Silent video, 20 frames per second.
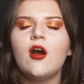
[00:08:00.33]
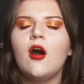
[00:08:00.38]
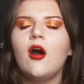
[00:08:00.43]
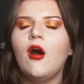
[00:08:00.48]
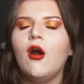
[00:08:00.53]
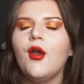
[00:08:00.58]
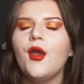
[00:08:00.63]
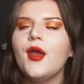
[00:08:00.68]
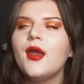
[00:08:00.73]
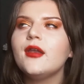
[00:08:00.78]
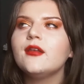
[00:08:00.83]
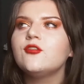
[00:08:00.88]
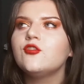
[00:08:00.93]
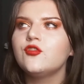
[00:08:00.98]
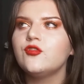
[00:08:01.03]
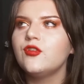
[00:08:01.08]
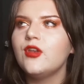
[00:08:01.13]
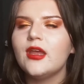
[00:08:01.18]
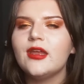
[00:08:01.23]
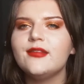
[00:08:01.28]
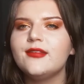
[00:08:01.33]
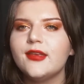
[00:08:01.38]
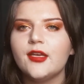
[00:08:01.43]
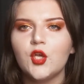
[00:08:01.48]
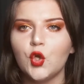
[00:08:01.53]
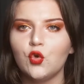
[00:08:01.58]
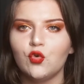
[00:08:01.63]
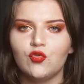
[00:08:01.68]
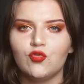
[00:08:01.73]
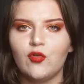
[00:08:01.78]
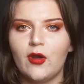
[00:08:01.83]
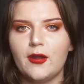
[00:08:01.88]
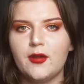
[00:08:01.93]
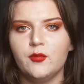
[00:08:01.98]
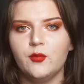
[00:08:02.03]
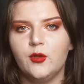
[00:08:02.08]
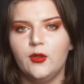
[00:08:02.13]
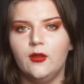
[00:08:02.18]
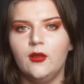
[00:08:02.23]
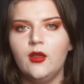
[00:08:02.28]
are just, it's
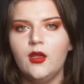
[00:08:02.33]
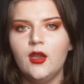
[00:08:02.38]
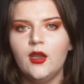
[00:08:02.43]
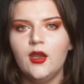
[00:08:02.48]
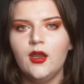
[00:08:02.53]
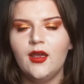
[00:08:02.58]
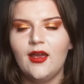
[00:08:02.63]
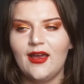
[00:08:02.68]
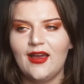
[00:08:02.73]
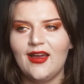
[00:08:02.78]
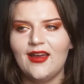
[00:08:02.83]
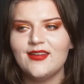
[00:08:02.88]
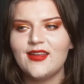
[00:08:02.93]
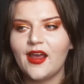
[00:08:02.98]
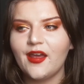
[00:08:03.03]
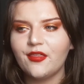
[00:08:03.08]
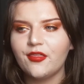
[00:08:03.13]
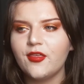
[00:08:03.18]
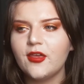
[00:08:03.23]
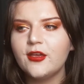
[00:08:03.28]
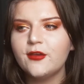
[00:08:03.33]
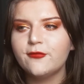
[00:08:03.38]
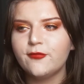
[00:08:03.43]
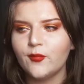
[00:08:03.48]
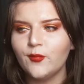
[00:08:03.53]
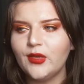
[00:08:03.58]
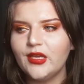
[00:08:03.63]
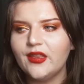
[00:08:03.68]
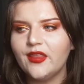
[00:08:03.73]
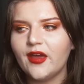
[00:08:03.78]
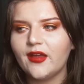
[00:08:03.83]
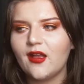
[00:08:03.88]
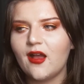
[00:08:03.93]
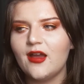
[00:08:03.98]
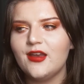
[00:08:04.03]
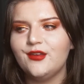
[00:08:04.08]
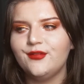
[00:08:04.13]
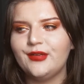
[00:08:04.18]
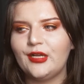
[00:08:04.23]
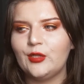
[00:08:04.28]
incredible. And I think for me that
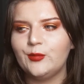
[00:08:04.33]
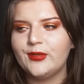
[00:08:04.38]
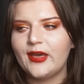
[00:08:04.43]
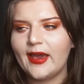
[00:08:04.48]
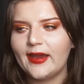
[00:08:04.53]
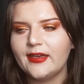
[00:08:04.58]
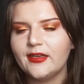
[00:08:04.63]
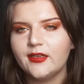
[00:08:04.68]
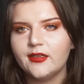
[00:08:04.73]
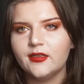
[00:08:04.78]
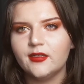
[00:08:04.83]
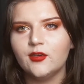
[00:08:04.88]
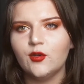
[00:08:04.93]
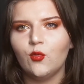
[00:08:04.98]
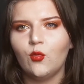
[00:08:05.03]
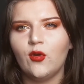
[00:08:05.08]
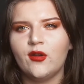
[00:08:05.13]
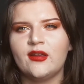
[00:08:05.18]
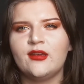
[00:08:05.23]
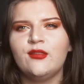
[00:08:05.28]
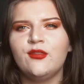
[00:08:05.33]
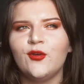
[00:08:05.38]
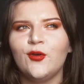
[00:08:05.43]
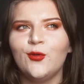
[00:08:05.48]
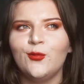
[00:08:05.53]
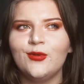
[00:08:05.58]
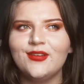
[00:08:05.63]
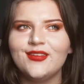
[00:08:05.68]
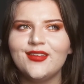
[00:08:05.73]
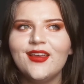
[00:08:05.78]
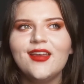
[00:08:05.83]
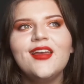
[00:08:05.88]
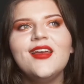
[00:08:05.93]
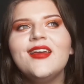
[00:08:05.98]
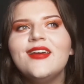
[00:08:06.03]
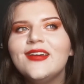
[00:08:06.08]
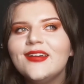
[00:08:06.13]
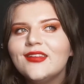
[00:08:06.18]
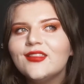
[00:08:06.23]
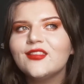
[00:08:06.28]
kind of helped heighten what I thought was
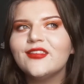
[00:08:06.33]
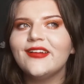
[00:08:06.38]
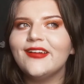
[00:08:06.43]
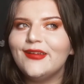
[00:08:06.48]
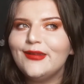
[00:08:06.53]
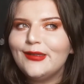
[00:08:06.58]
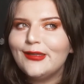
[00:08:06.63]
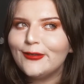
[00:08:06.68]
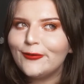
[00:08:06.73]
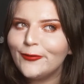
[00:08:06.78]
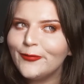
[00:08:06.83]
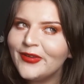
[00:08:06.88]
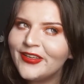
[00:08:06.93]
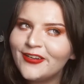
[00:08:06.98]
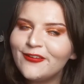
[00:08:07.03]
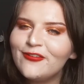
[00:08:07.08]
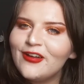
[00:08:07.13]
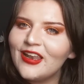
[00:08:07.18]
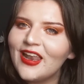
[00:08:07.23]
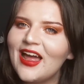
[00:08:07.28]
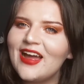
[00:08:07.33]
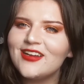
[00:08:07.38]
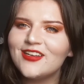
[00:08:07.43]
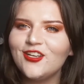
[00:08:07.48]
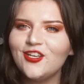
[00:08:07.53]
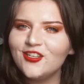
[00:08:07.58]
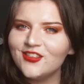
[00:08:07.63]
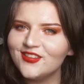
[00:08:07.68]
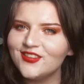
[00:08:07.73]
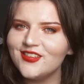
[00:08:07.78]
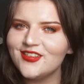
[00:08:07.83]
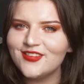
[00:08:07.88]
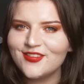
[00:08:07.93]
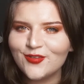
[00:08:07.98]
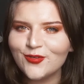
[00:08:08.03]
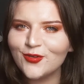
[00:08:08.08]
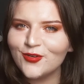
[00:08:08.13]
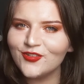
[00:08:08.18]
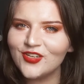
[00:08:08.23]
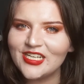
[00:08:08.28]
a little bit of a lackluster
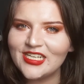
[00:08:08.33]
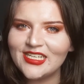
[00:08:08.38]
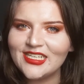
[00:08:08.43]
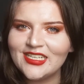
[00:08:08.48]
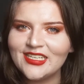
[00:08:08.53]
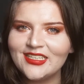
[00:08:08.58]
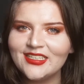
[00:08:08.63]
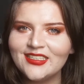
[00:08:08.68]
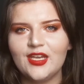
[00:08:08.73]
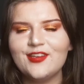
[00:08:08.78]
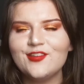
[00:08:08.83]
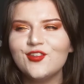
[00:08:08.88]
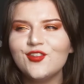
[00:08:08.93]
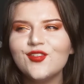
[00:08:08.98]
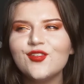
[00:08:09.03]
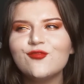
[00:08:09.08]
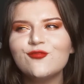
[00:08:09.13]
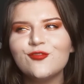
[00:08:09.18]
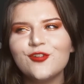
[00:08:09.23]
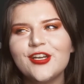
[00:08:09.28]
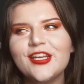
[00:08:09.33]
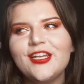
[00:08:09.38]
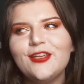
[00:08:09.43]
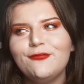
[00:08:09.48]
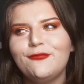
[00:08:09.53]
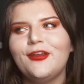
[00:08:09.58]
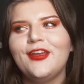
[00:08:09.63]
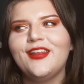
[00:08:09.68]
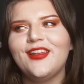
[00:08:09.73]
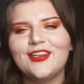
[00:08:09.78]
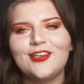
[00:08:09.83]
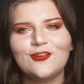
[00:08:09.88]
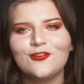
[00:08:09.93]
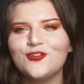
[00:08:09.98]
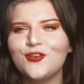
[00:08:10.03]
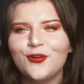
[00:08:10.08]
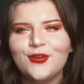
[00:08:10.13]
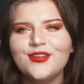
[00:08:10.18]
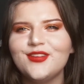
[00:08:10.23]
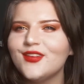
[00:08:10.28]
story. It doesn't really feel like your
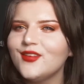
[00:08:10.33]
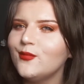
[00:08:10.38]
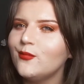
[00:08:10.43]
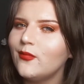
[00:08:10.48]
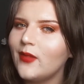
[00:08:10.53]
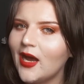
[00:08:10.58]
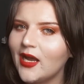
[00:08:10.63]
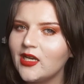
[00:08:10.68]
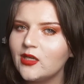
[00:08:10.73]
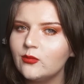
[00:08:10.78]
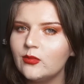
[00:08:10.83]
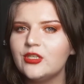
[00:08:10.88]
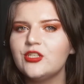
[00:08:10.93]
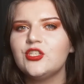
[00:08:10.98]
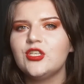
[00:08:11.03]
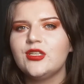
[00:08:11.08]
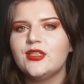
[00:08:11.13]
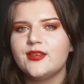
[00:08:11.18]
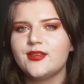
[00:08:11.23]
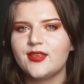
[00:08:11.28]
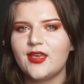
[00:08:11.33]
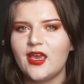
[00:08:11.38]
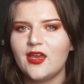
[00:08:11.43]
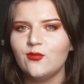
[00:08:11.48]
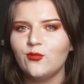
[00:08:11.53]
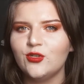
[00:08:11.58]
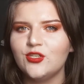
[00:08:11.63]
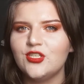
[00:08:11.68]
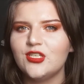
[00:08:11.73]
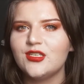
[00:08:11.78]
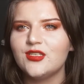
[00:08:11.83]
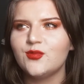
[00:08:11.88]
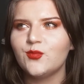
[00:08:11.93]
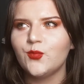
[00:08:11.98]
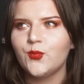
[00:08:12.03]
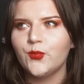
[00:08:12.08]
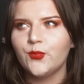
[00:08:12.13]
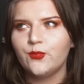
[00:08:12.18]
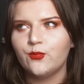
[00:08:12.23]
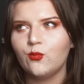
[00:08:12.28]
choices matter much in this game, which is
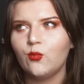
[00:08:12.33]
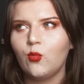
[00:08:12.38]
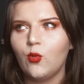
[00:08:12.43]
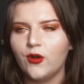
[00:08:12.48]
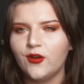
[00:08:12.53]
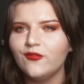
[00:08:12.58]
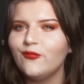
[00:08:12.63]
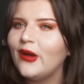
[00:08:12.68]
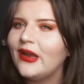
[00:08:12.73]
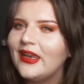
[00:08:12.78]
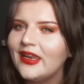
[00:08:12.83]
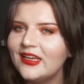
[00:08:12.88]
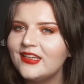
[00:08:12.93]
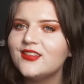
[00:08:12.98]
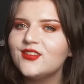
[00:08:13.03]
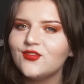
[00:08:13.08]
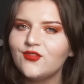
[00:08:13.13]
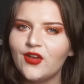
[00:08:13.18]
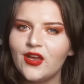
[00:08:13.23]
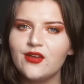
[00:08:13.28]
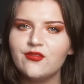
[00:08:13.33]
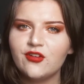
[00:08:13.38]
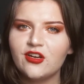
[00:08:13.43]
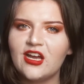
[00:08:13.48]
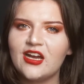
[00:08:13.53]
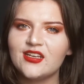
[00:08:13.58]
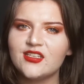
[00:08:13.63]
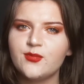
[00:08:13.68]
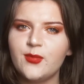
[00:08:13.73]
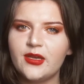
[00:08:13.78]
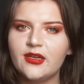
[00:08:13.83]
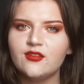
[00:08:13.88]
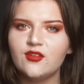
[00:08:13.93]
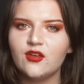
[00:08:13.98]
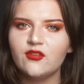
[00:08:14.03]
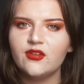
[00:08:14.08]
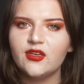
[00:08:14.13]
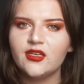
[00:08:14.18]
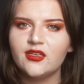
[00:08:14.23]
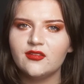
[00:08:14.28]
one of my least favourite aspects
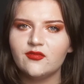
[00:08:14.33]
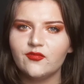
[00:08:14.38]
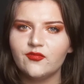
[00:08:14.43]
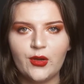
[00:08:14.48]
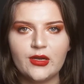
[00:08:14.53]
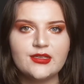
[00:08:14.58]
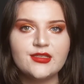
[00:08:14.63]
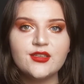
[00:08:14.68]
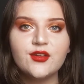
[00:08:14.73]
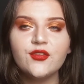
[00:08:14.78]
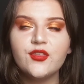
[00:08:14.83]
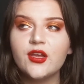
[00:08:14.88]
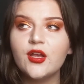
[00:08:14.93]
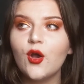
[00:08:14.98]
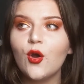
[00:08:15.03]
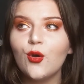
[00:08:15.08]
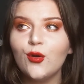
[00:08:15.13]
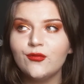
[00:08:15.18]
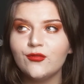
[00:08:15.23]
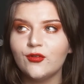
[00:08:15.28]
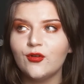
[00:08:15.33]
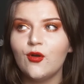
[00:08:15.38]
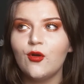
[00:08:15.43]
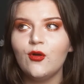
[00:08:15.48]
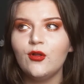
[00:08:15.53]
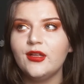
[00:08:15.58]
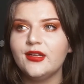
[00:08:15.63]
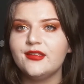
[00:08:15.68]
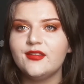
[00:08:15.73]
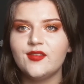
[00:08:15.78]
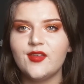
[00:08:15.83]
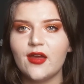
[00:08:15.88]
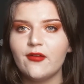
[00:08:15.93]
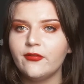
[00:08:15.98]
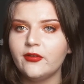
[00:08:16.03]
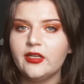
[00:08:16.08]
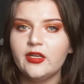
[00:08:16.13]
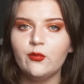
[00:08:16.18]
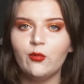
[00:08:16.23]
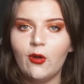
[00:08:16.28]
of it. But I still think overall it's
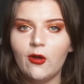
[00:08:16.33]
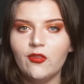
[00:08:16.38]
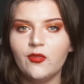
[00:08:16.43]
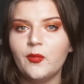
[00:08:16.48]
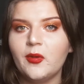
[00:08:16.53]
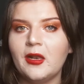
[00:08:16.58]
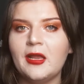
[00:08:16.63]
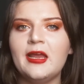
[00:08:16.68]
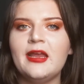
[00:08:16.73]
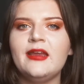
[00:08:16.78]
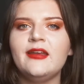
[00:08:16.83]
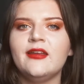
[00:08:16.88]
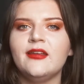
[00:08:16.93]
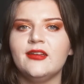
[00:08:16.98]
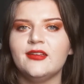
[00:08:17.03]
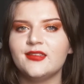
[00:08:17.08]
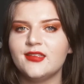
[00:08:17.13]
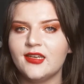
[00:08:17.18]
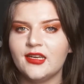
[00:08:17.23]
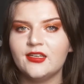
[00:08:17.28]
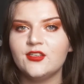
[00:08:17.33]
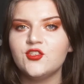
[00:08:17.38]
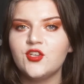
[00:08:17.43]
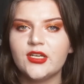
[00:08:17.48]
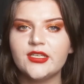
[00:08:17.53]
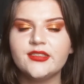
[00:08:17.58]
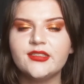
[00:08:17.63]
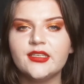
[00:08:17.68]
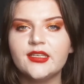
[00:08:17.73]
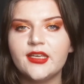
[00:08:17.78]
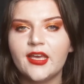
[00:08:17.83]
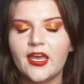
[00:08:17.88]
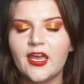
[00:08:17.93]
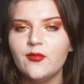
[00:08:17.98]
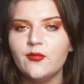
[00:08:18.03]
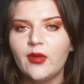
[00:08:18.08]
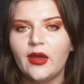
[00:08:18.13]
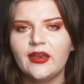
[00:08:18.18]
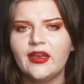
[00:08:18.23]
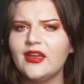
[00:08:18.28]
definitely worth playing, and it's an interesting
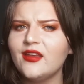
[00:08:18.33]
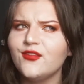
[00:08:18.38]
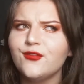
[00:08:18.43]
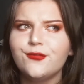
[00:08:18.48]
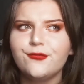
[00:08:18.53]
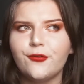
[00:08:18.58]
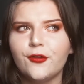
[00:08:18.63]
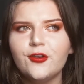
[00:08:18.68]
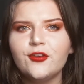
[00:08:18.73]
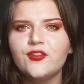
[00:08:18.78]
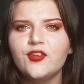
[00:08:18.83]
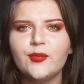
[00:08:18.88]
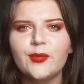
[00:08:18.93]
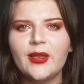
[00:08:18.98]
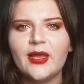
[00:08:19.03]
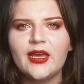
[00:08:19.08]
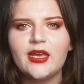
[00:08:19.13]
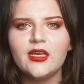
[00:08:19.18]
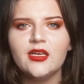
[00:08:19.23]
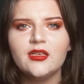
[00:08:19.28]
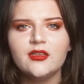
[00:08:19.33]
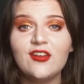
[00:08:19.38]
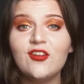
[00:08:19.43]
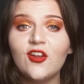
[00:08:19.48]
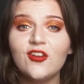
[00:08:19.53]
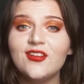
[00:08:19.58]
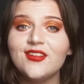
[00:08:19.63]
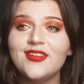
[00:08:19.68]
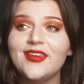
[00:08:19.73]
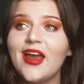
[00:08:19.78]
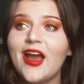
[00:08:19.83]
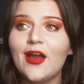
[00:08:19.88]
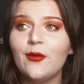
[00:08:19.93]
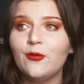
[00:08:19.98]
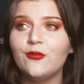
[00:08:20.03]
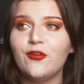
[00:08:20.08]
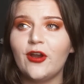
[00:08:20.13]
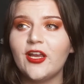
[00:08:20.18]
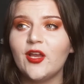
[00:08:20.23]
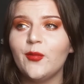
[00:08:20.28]
game, and it is fun to play. And honestly, I
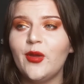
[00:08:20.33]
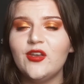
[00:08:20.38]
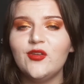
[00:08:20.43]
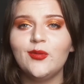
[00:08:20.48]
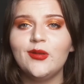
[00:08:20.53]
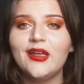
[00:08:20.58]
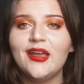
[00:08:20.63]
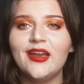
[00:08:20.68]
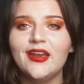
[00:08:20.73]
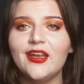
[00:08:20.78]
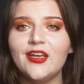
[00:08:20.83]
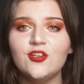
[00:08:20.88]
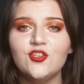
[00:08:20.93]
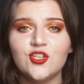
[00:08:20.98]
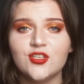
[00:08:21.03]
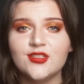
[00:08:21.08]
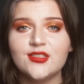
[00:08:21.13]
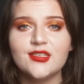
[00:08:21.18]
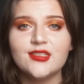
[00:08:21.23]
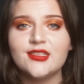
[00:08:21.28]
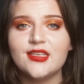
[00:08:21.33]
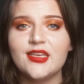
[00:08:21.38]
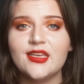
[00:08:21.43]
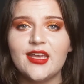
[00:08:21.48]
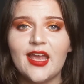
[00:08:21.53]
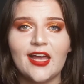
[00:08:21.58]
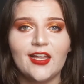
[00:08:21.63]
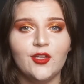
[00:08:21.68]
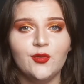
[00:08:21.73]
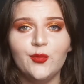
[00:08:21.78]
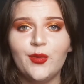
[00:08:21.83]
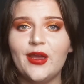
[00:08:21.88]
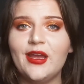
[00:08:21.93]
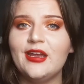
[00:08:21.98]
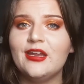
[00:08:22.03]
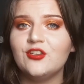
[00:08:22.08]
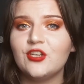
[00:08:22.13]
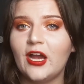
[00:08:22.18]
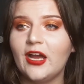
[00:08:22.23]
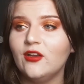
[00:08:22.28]
would recommend playing it just to see Ellen
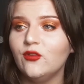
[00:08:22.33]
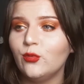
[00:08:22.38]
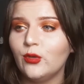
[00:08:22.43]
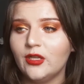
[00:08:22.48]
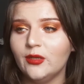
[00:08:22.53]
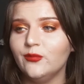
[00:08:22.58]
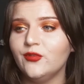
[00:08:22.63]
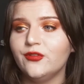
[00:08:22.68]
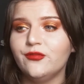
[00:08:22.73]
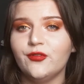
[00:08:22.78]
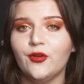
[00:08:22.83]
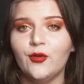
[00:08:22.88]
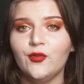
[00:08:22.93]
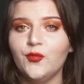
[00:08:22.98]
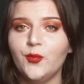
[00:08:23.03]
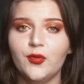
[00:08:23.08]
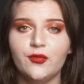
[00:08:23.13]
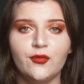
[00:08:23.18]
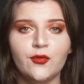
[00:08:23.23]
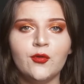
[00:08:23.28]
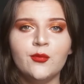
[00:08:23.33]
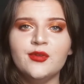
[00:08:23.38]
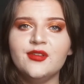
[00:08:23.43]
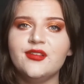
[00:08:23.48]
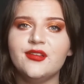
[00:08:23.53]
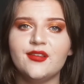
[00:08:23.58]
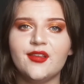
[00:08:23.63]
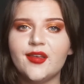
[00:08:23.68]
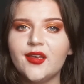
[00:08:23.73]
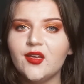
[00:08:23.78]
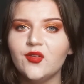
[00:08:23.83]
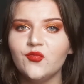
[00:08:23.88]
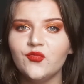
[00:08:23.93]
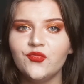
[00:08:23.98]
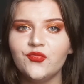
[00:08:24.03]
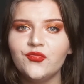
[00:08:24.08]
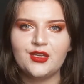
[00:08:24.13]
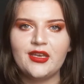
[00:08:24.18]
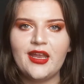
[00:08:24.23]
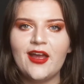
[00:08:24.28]
Page and Willem Dafoe's performances in it.
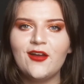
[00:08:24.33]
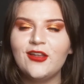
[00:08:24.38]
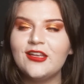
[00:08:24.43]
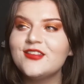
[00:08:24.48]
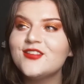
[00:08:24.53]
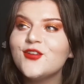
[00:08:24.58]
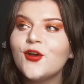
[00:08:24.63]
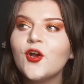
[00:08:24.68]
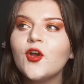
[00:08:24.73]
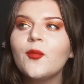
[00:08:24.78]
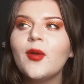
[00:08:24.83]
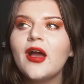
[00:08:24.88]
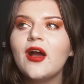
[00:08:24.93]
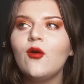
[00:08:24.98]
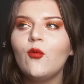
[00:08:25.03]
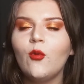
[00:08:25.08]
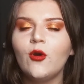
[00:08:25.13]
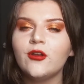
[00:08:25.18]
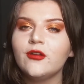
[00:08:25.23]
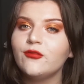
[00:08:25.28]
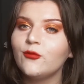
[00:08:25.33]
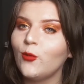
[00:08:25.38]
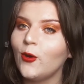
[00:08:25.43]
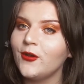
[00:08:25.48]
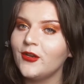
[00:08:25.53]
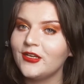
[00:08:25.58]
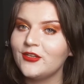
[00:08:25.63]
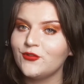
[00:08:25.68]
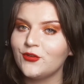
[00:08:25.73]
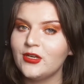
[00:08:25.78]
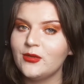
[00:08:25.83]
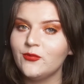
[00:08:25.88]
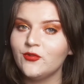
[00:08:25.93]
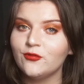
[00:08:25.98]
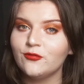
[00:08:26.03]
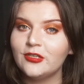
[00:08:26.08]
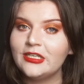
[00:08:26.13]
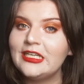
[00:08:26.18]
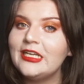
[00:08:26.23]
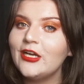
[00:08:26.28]
Now let's talk about one of Quantic Dream's
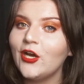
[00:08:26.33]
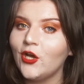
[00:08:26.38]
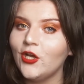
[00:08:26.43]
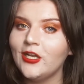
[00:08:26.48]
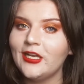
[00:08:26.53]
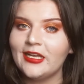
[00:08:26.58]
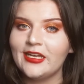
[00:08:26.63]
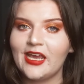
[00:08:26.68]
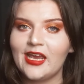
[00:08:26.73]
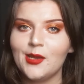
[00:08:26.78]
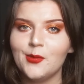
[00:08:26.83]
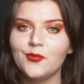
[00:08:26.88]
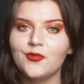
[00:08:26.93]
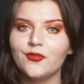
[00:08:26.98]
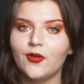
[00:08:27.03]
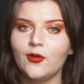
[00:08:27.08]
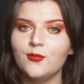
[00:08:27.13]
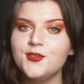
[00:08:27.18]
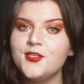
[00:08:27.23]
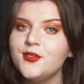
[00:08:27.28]
really early games from